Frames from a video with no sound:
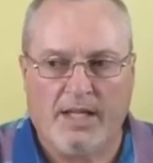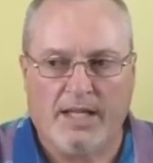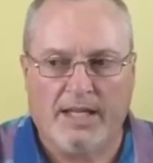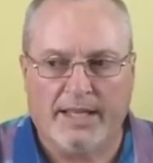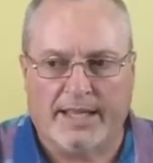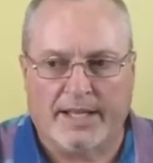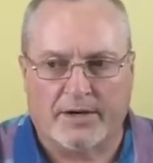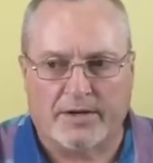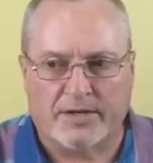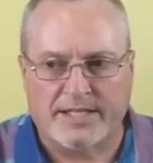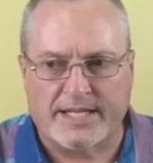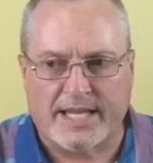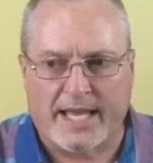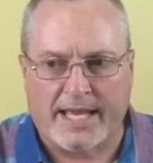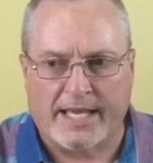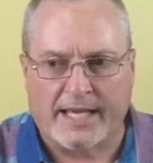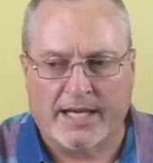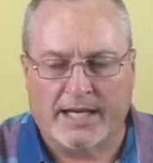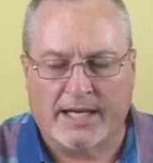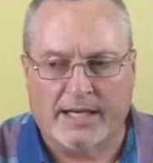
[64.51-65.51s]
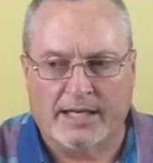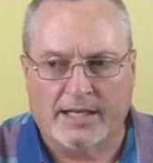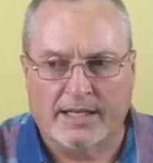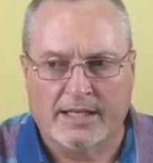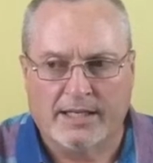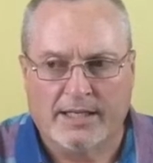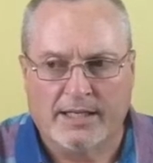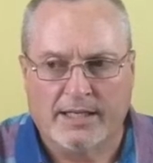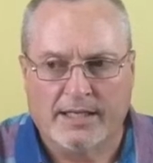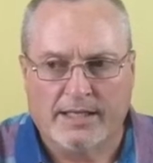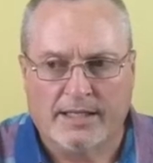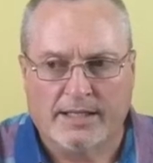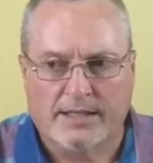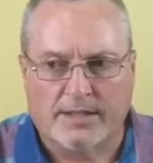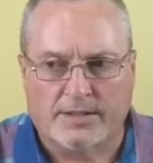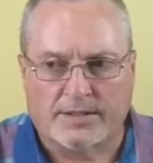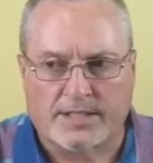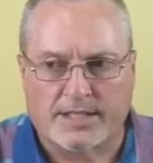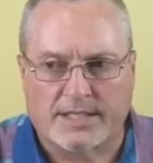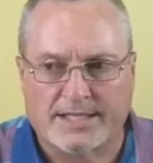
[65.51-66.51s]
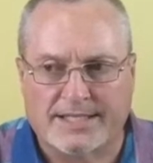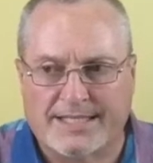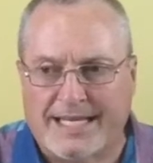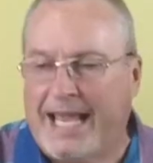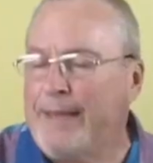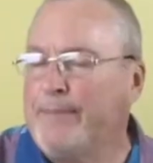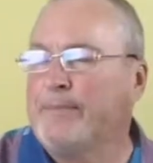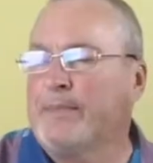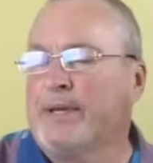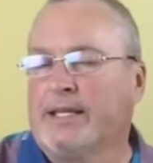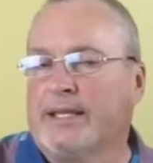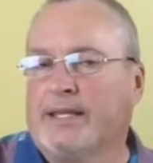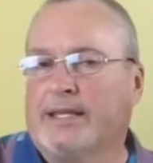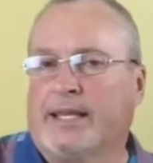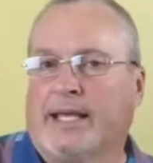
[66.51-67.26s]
There's a statement